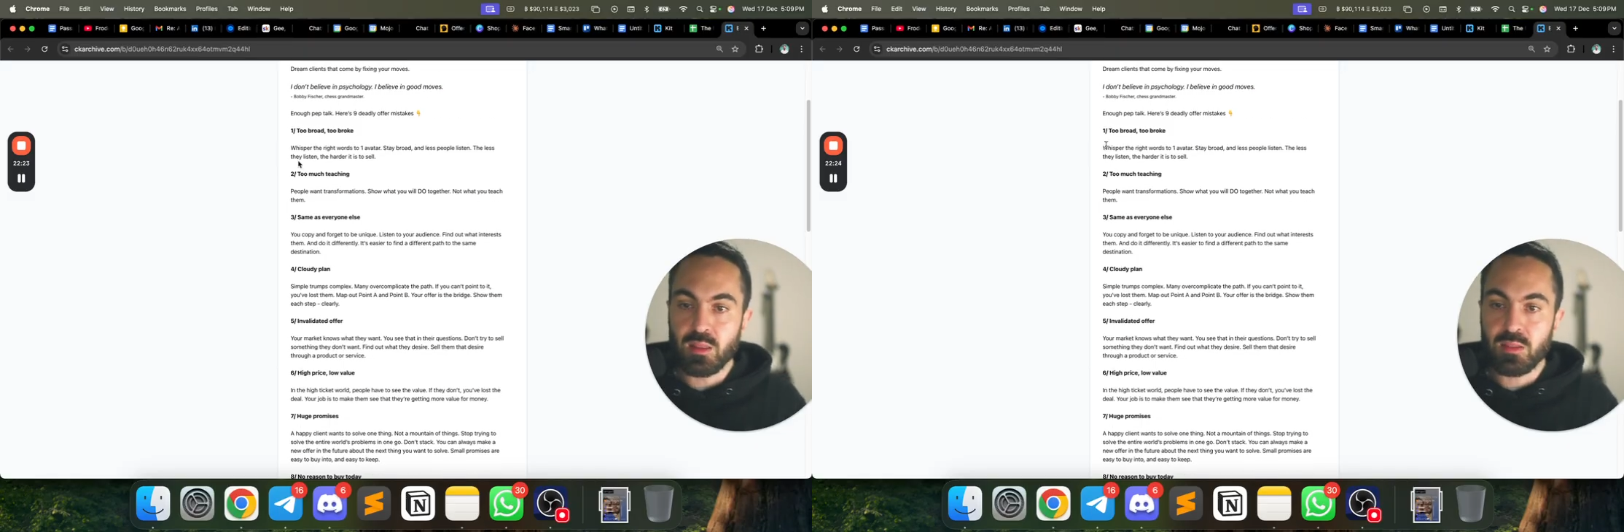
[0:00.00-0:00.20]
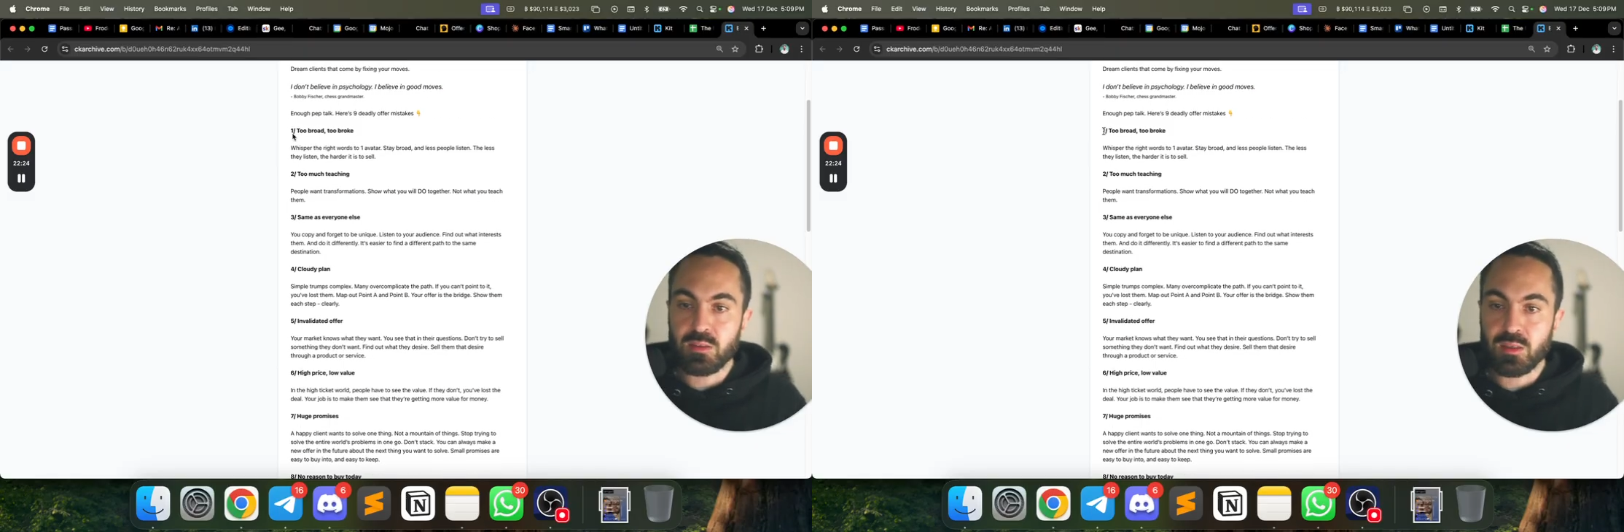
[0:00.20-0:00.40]

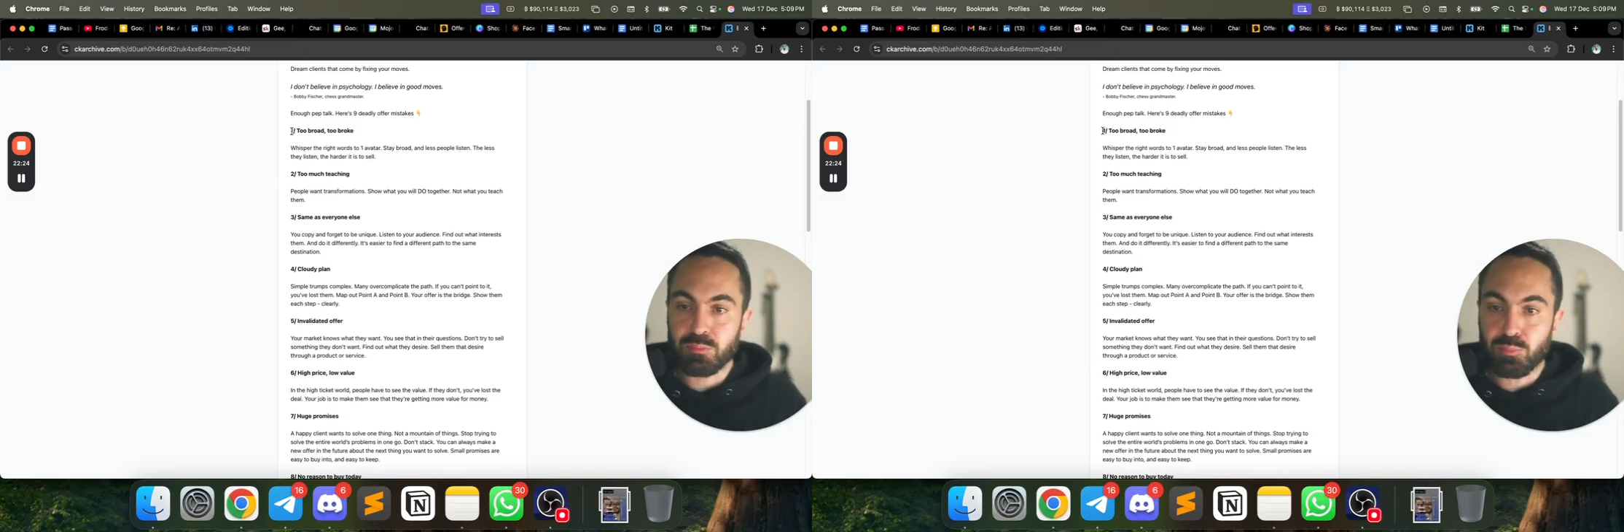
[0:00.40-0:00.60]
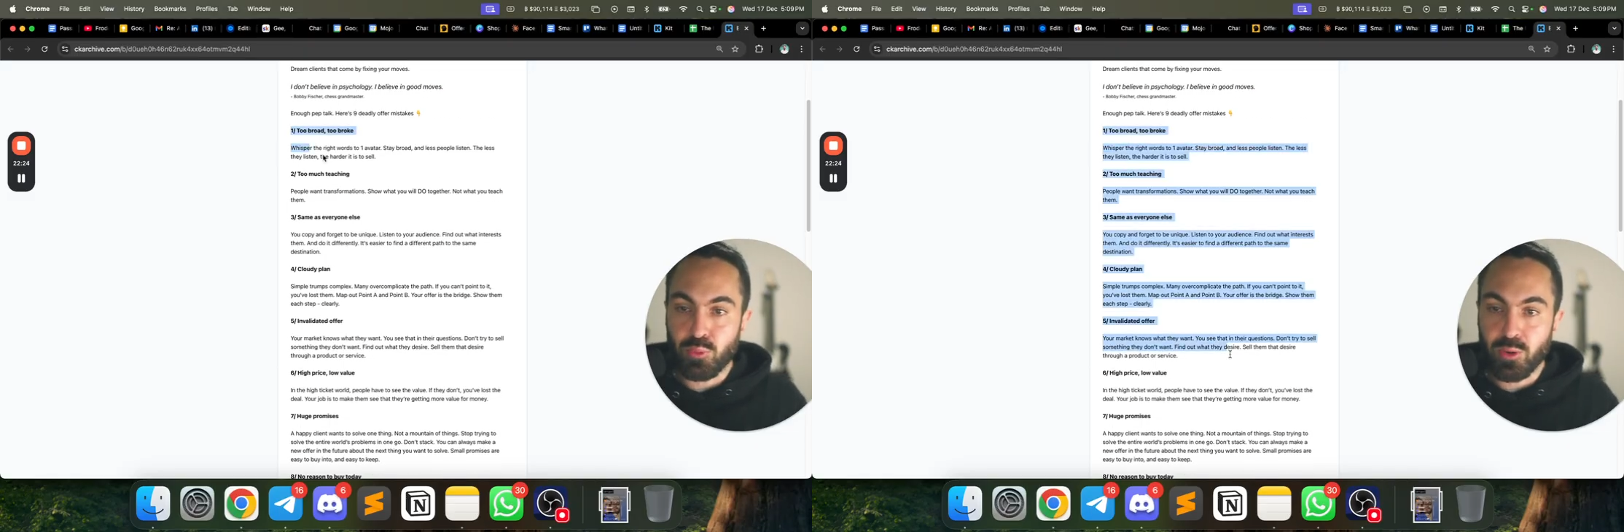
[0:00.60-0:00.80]
This has
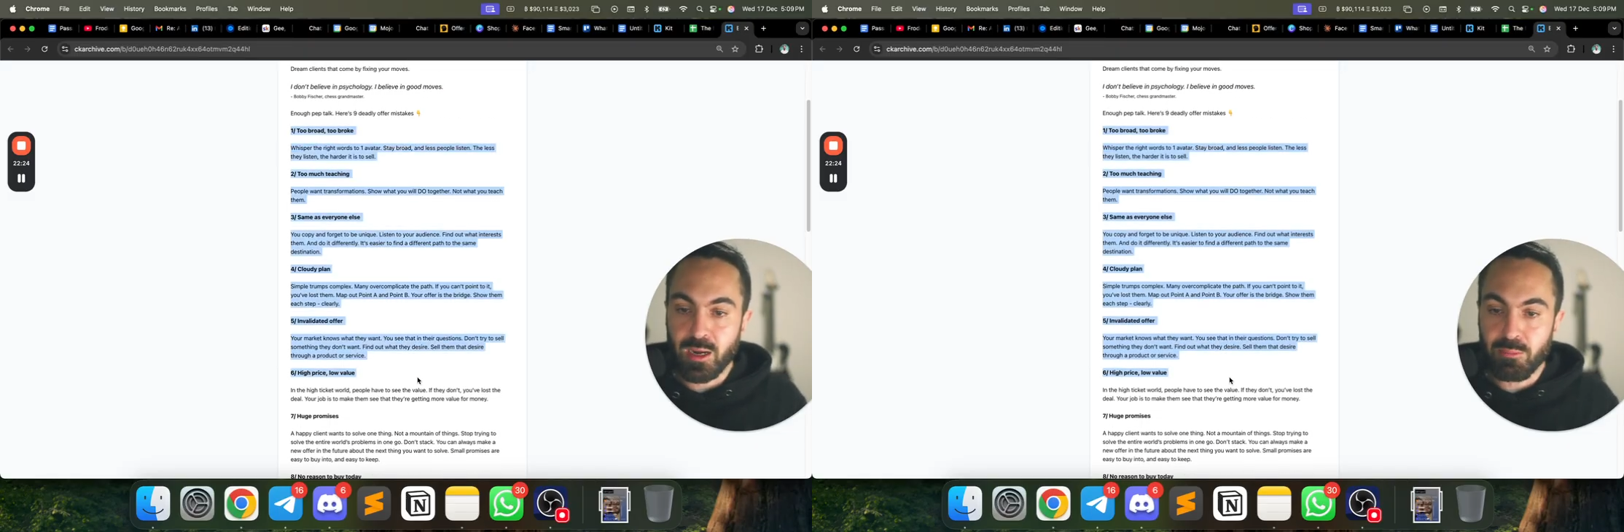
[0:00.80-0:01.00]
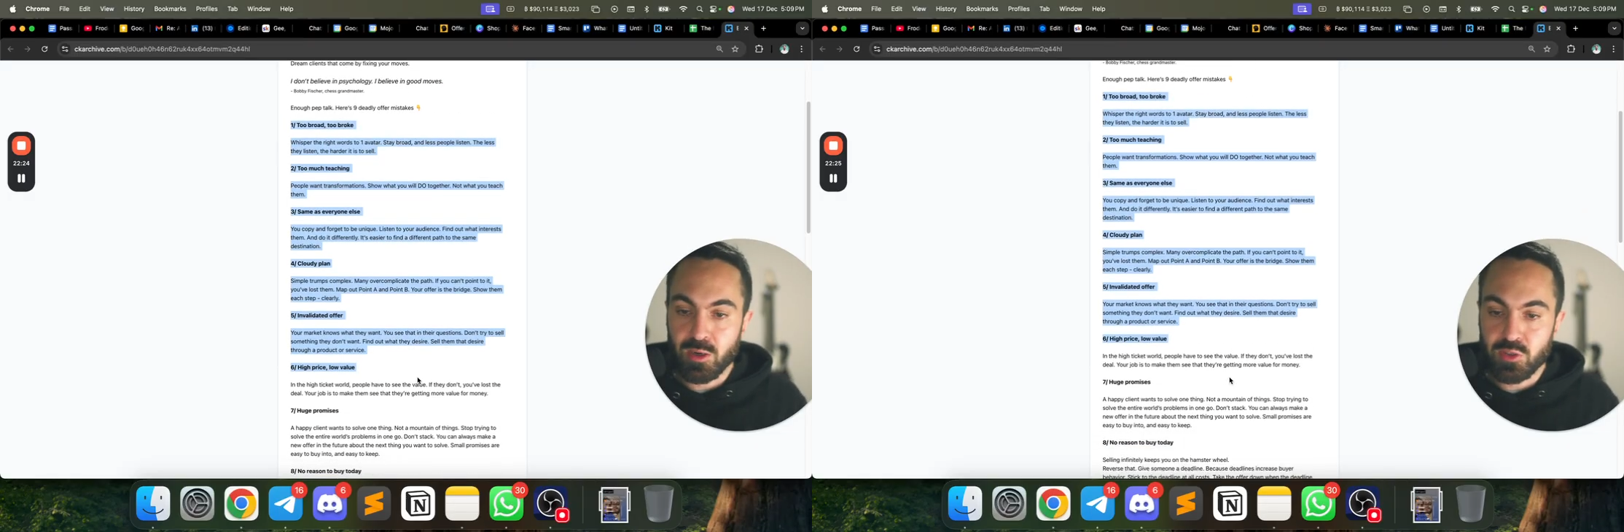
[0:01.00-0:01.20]
pretty
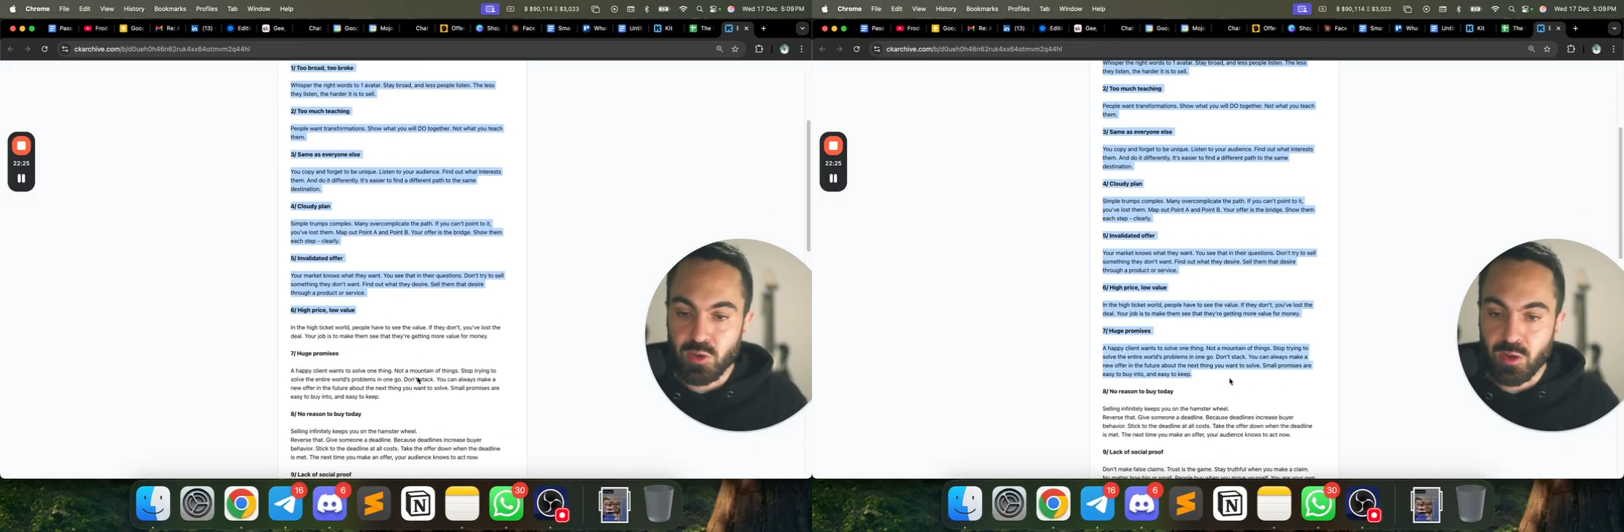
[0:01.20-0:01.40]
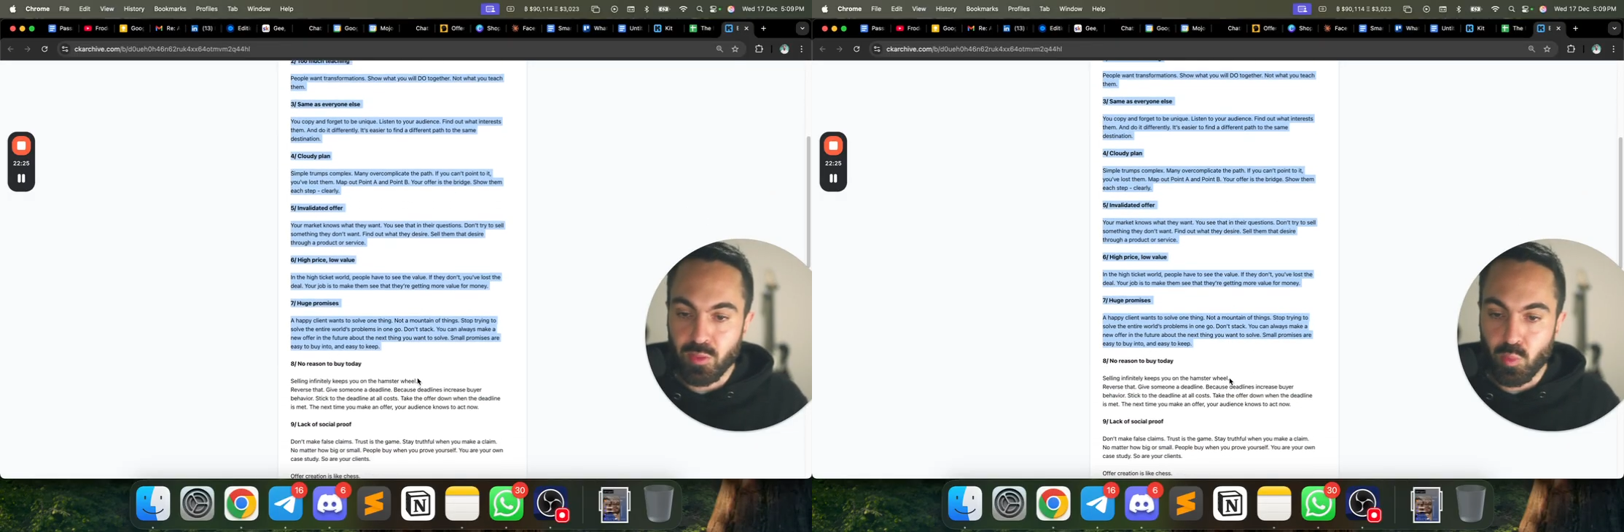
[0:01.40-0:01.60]
much
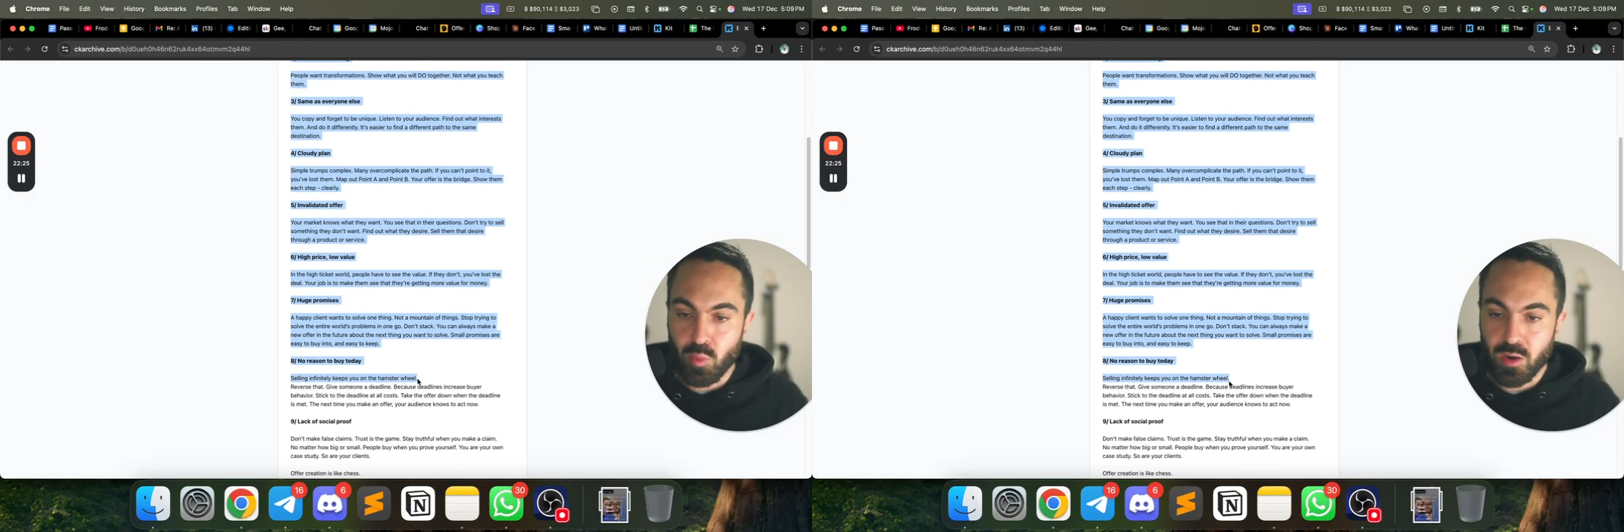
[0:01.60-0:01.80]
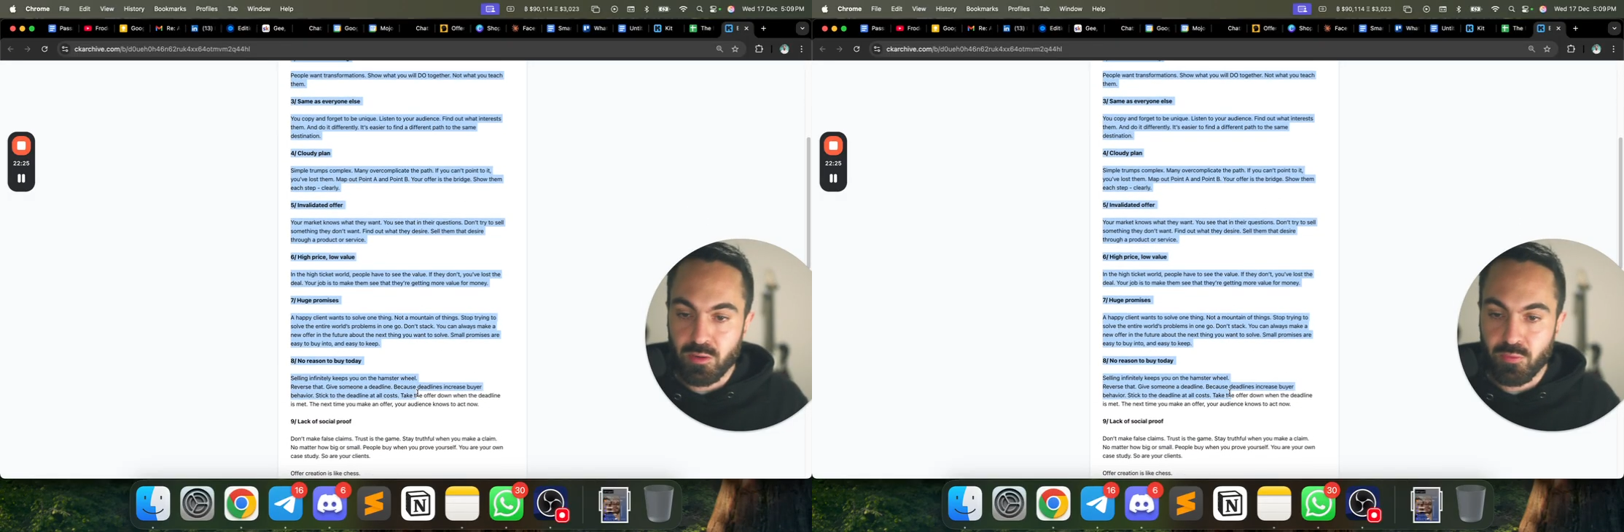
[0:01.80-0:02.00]
done the
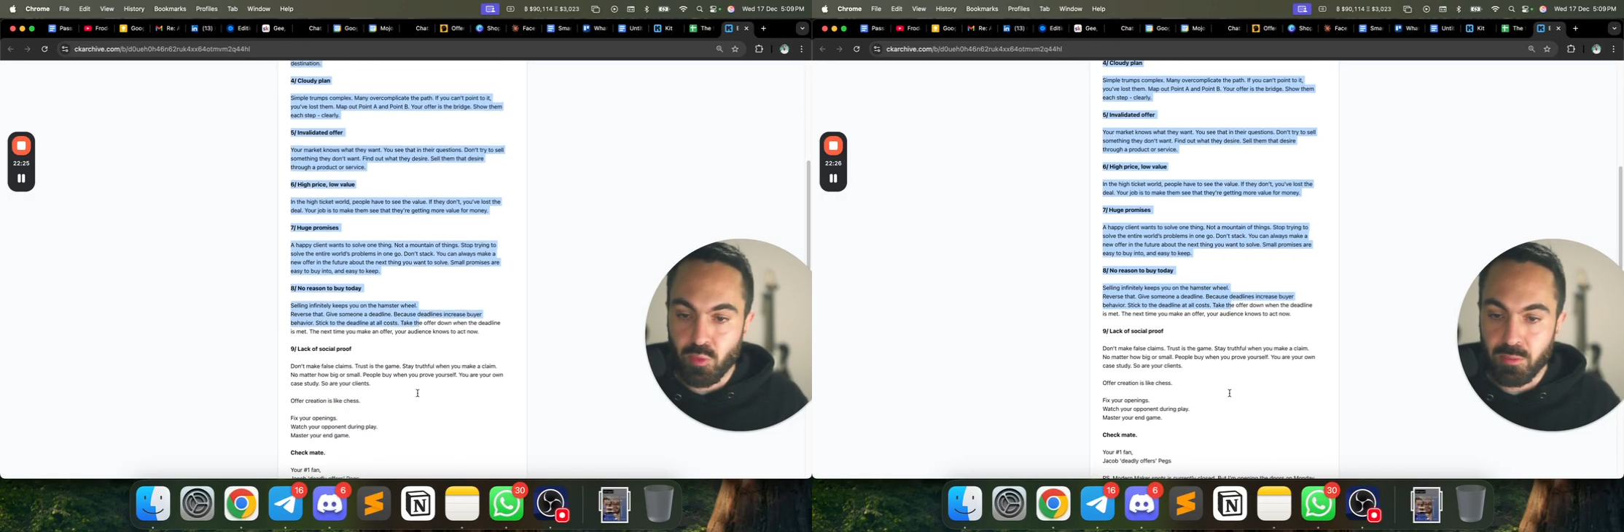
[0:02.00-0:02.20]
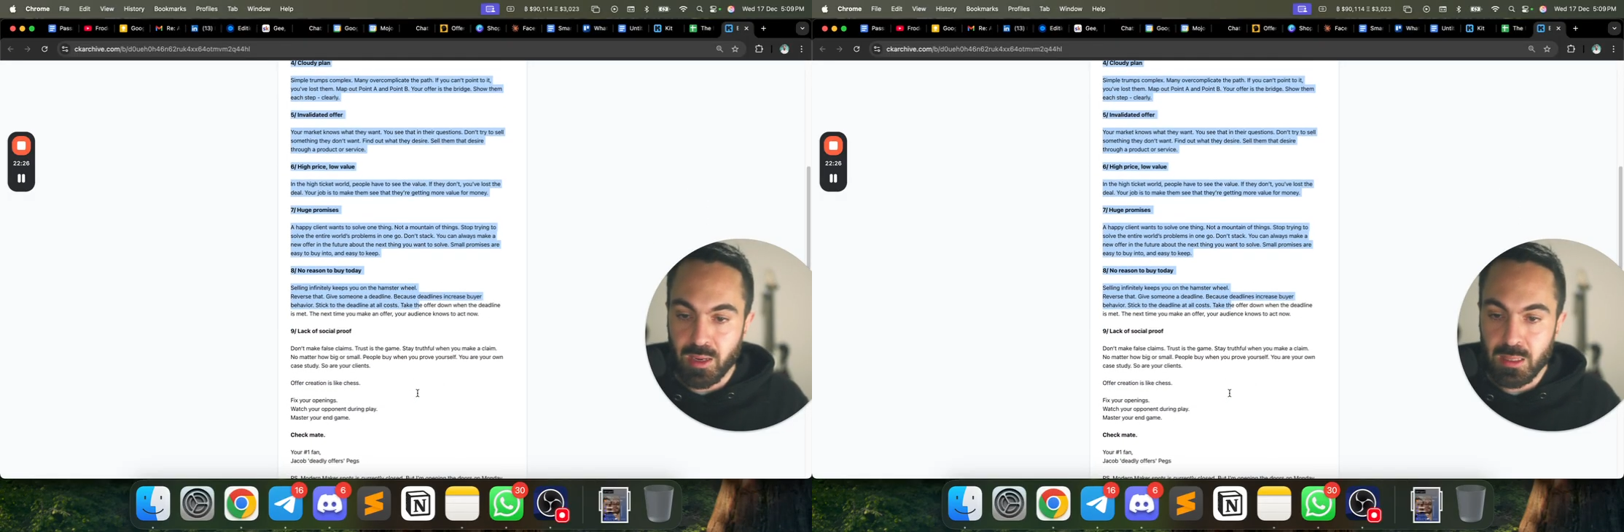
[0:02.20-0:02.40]
work for me,